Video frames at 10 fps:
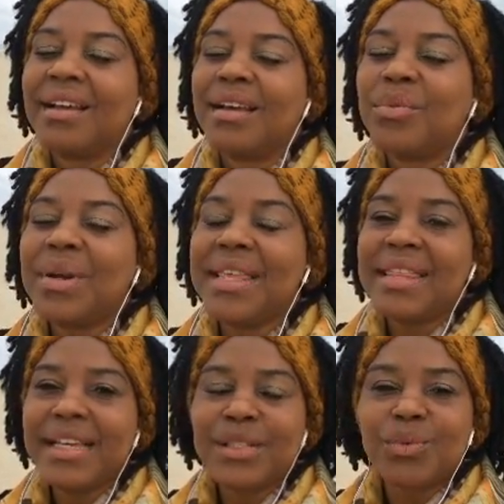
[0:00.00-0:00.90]
With
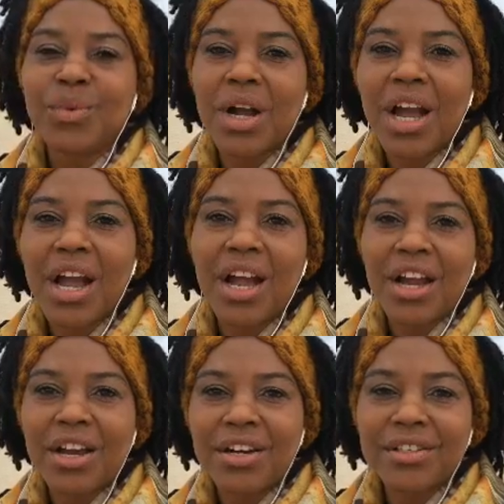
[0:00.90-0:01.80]
these
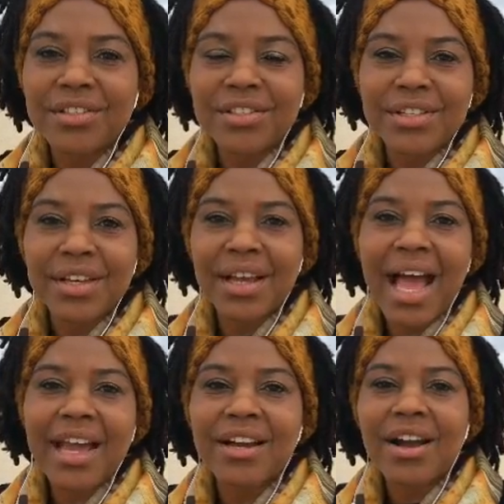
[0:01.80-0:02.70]
words,
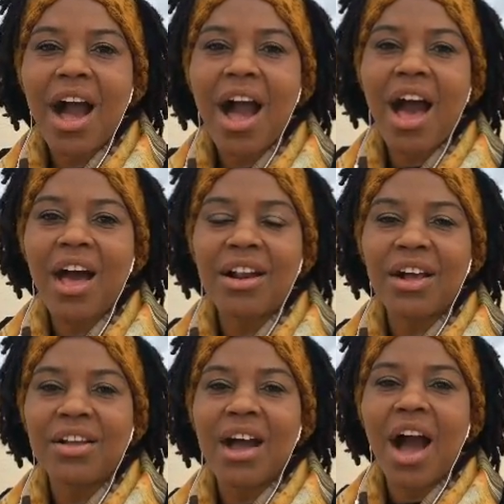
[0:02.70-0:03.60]
I call
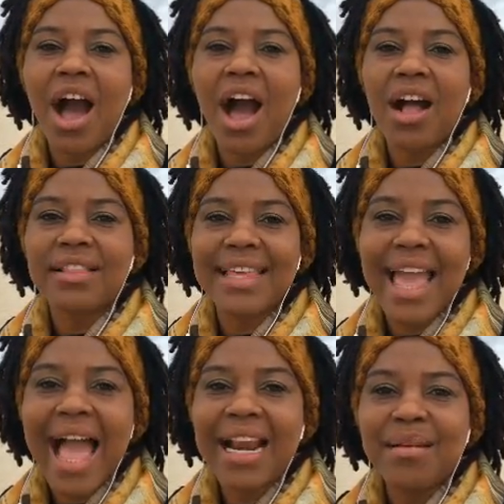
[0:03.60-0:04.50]
on all the
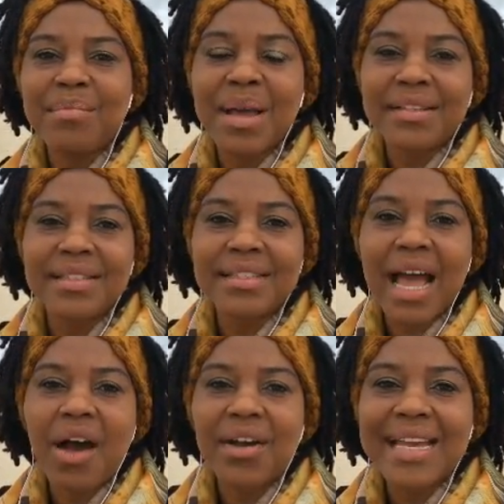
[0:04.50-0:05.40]
elements,
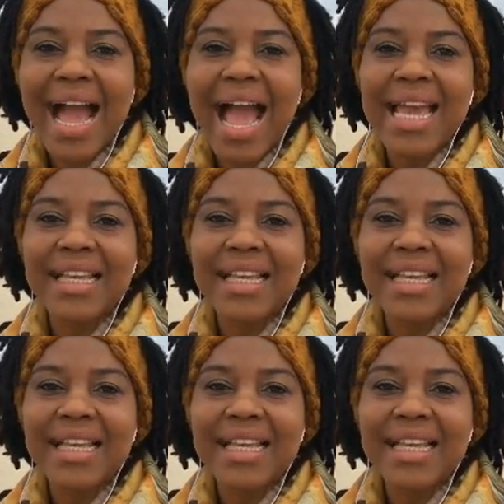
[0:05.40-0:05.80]
our guides,